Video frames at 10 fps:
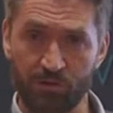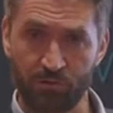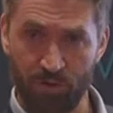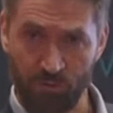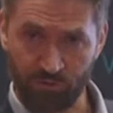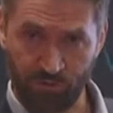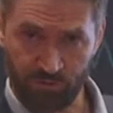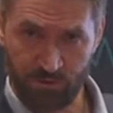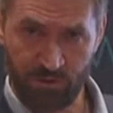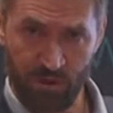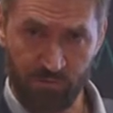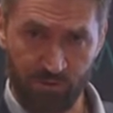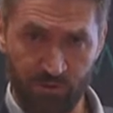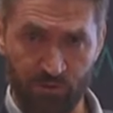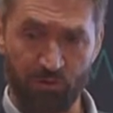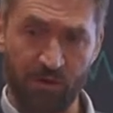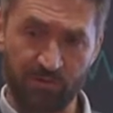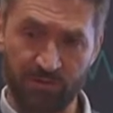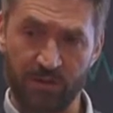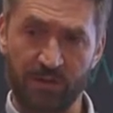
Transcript: to pharmaceutical companies who are interested